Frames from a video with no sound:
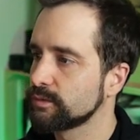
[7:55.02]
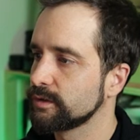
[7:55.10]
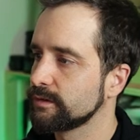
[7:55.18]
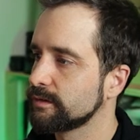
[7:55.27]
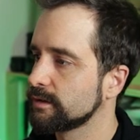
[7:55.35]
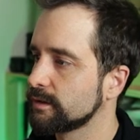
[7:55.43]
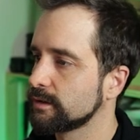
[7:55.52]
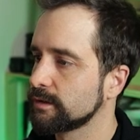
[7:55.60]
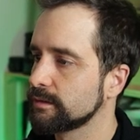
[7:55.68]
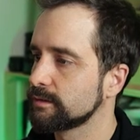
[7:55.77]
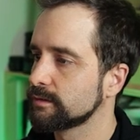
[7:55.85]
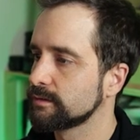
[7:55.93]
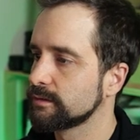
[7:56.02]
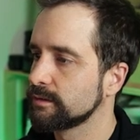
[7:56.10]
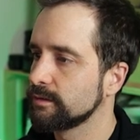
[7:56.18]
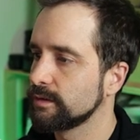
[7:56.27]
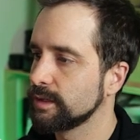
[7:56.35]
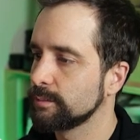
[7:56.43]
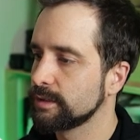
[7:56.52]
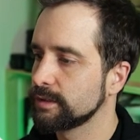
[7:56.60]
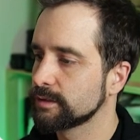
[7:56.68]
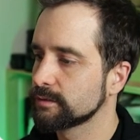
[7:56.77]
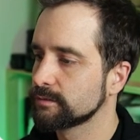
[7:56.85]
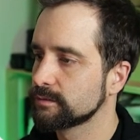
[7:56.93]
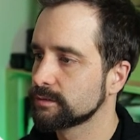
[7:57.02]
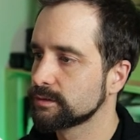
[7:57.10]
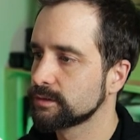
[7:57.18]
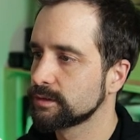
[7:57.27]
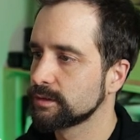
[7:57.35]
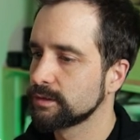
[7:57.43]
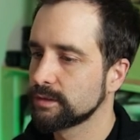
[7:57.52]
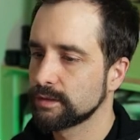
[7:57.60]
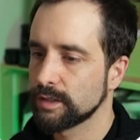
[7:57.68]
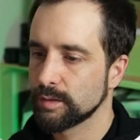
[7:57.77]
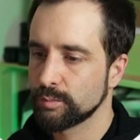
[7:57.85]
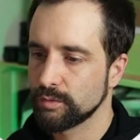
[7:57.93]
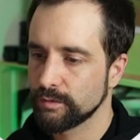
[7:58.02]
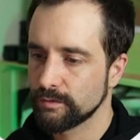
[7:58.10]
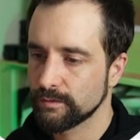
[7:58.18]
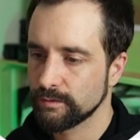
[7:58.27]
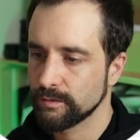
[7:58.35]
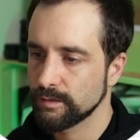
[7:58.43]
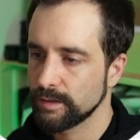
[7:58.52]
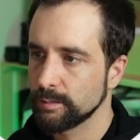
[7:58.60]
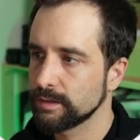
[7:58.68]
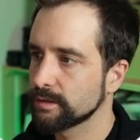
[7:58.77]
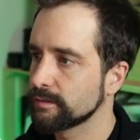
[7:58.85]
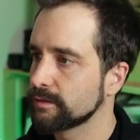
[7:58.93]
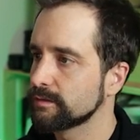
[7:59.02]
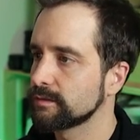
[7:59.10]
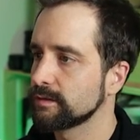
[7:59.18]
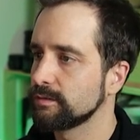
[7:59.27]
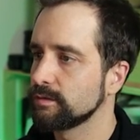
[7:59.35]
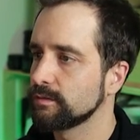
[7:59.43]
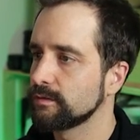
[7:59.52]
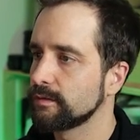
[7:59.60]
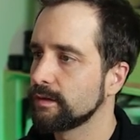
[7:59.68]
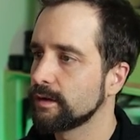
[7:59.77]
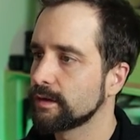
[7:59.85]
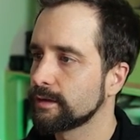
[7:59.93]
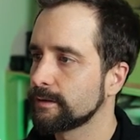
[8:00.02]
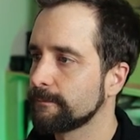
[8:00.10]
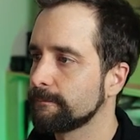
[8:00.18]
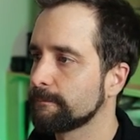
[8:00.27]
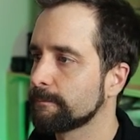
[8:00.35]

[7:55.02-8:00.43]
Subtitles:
put it there, the email, I'll put the email that I used there.